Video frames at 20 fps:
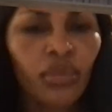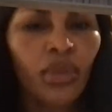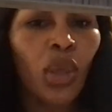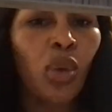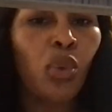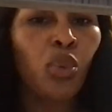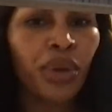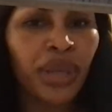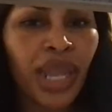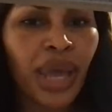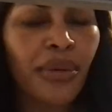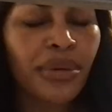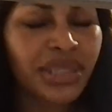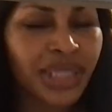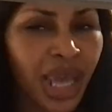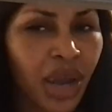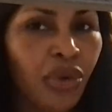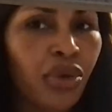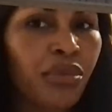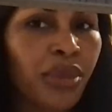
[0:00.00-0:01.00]
When I was
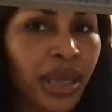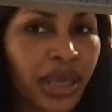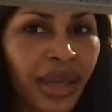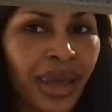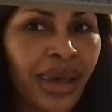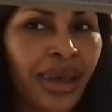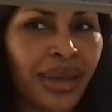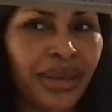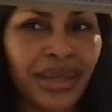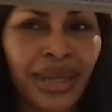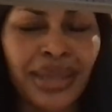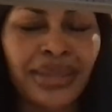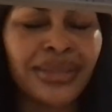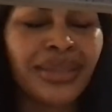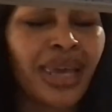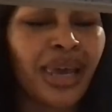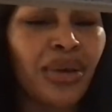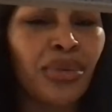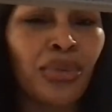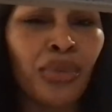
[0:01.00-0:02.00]
out with my guy and I
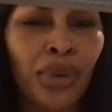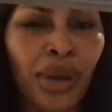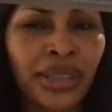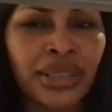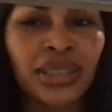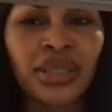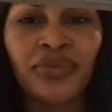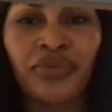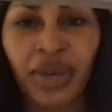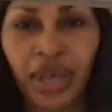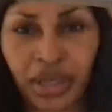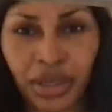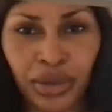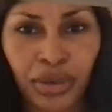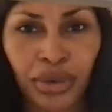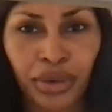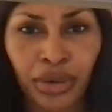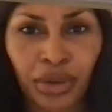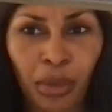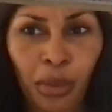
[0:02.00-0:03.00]
not once invited
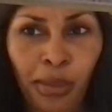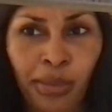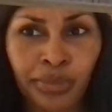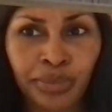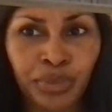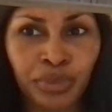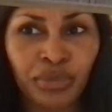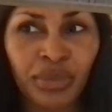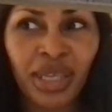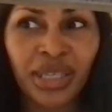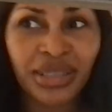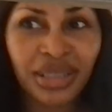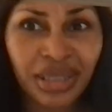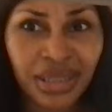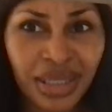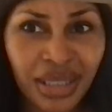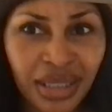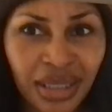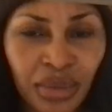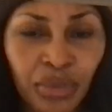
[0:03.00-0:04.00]
her, and
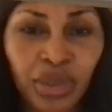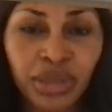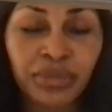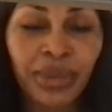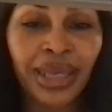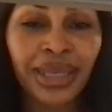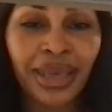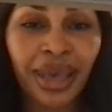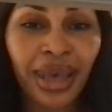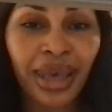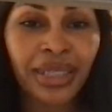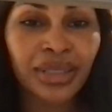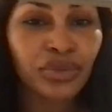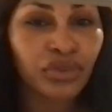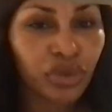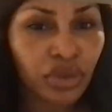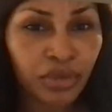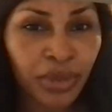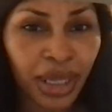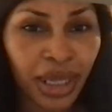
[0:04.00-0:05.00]
she was my guy's
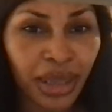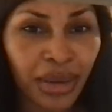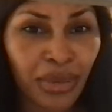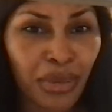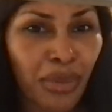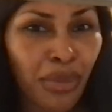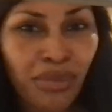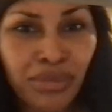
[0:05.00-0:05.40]
roommate.